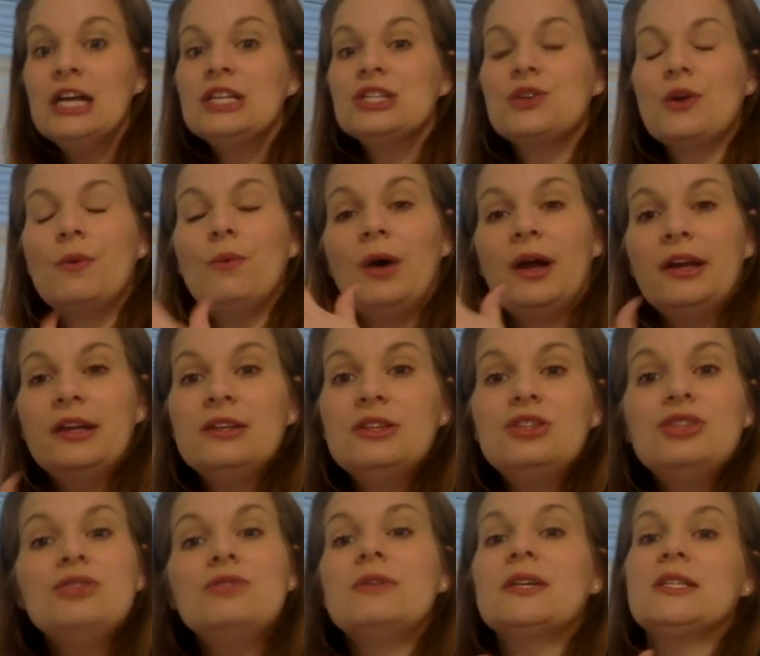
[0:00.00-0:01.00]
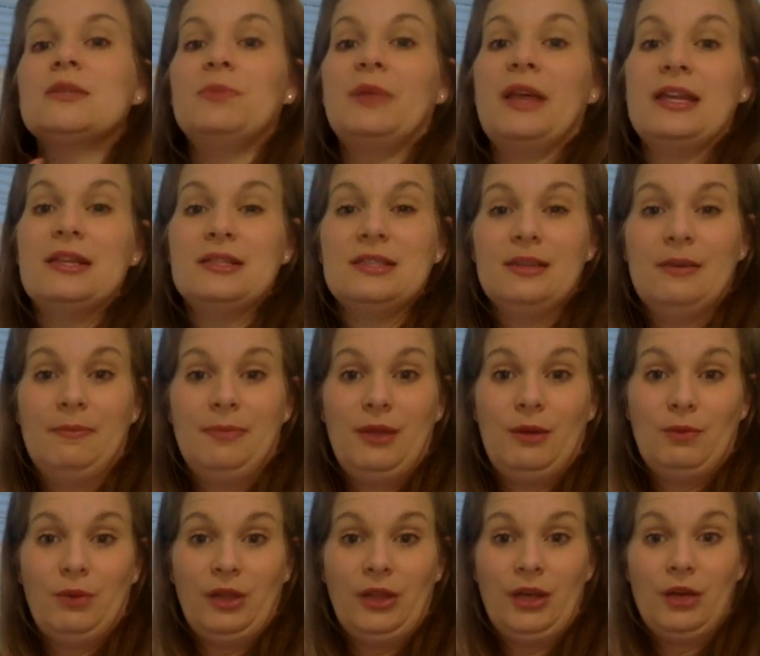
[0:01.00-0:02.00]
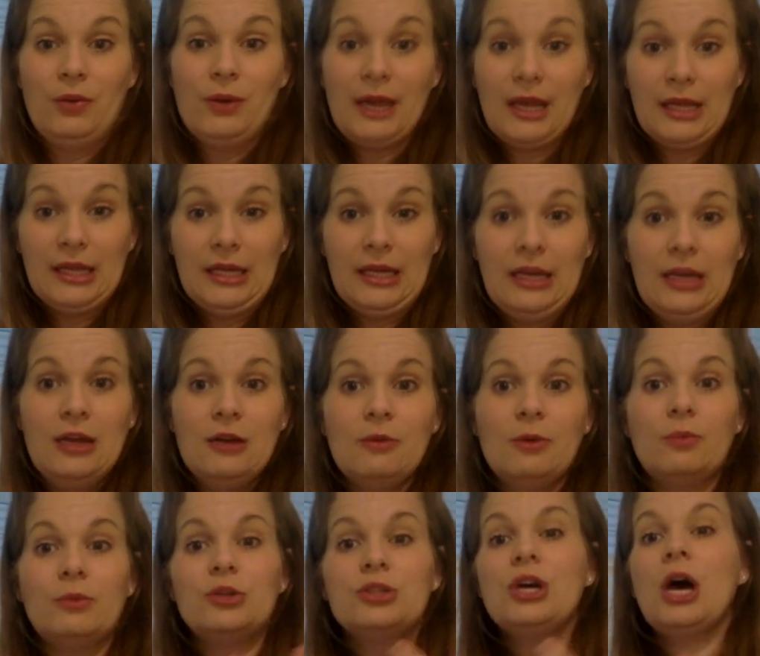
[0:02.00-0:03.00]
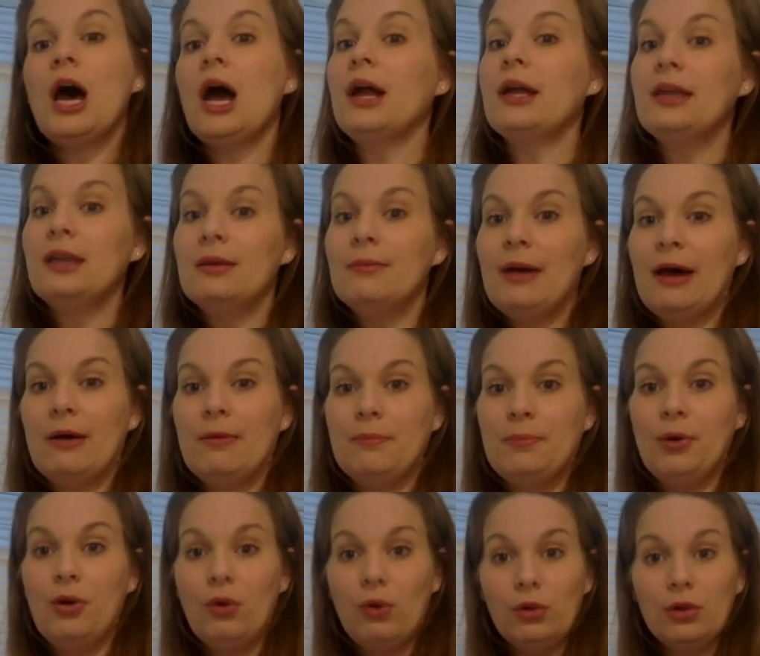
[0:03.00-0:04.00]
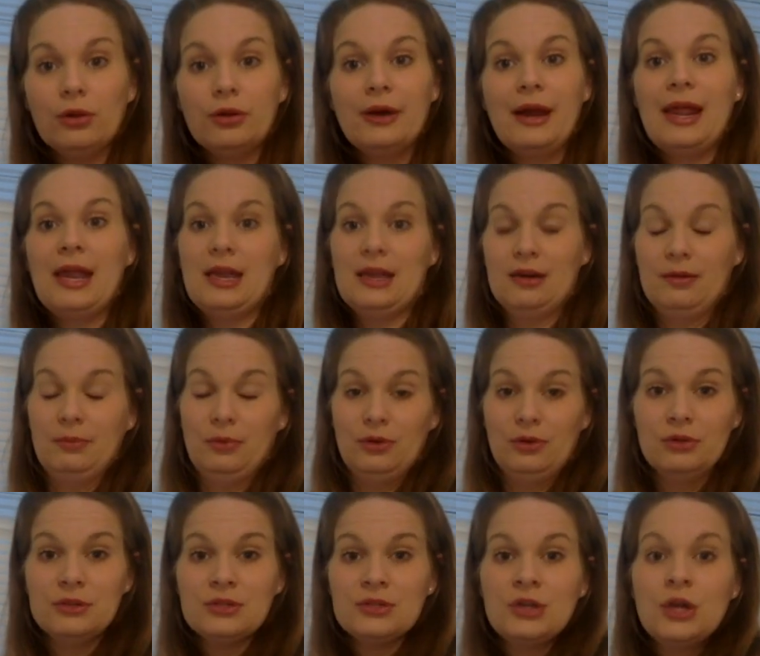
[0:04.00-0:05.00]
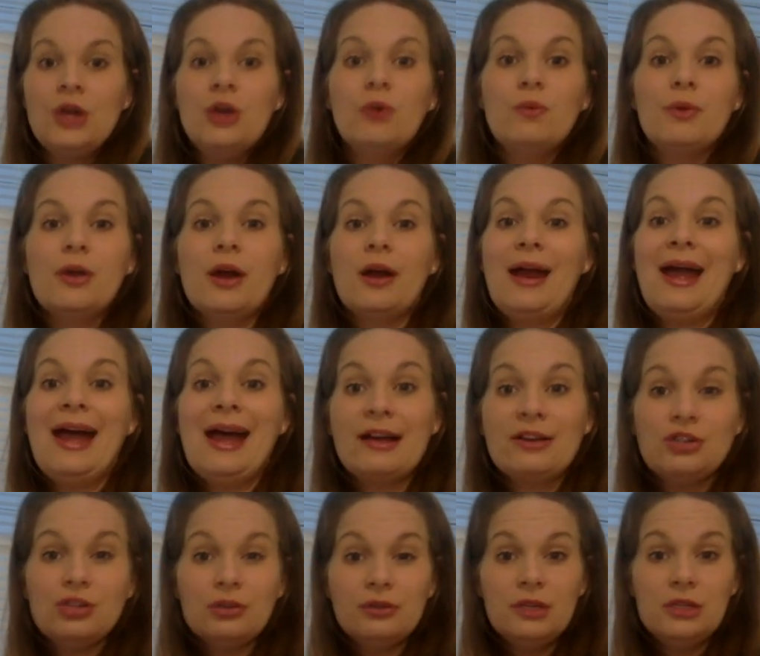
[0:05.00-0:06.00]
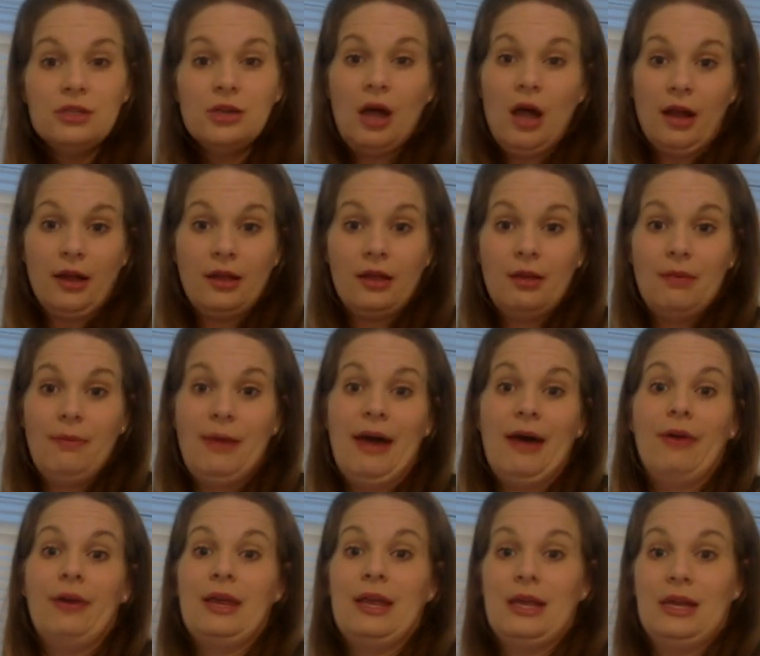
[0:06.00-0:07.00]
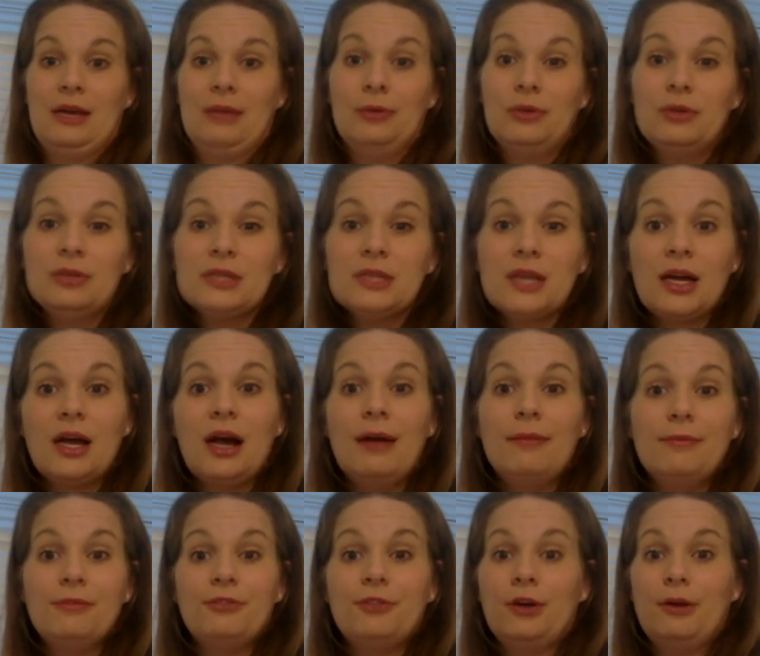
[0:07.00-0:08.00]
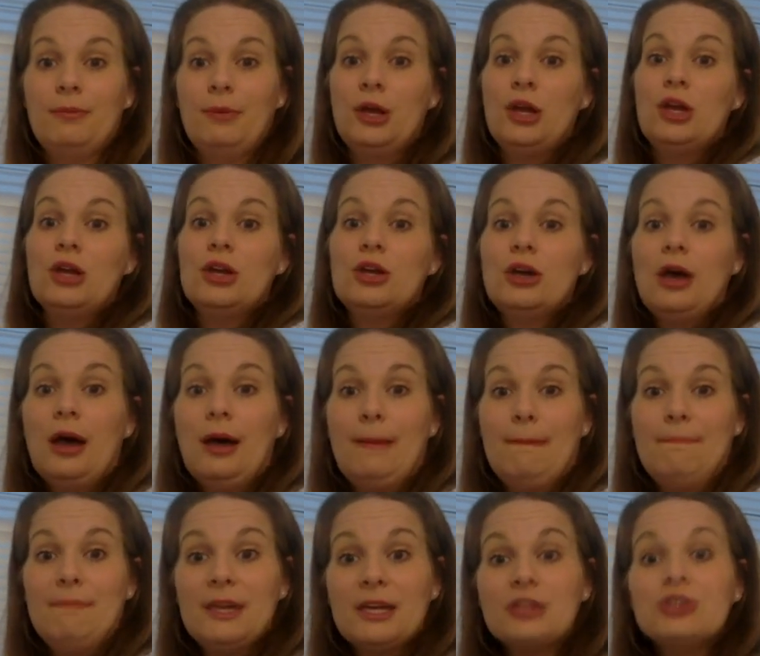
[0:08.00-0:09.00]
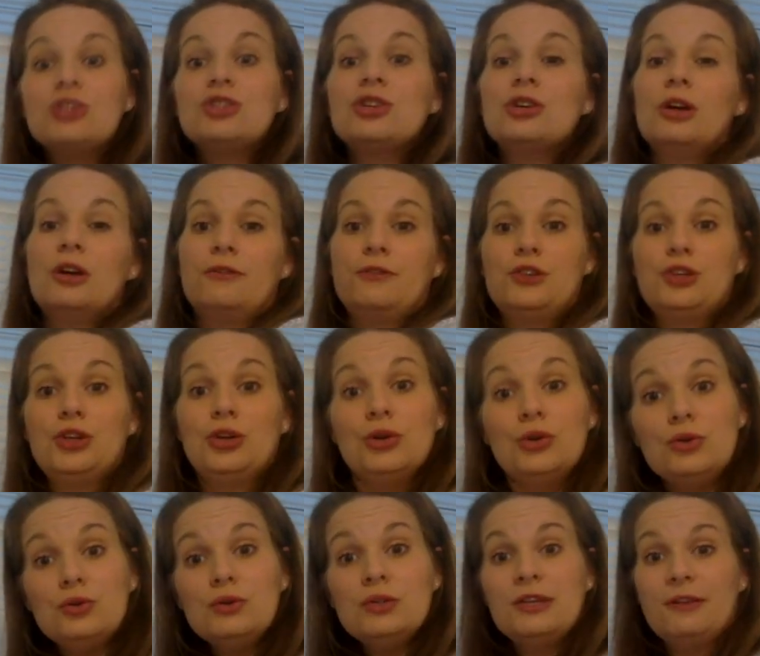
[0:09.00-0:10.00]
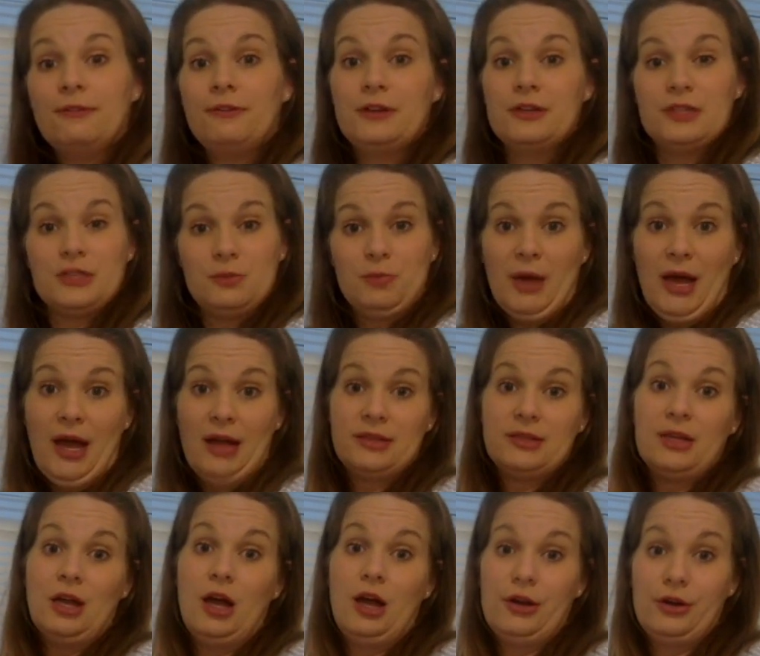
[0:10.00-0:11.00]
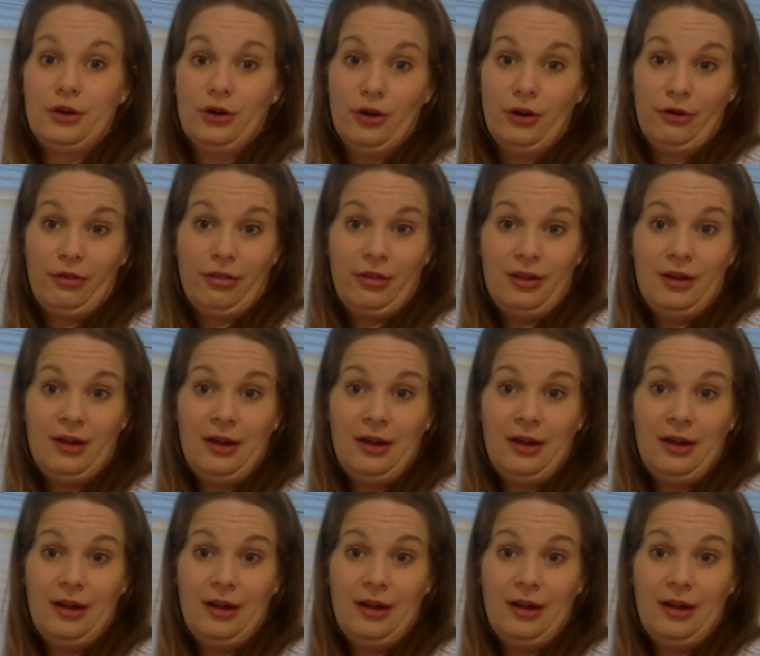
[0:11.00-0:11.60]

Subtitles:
So I wanted to explain something really quickly. When we're talking about polar animals, we are actually talking about animals that come from a mixture of two different spots on Earth.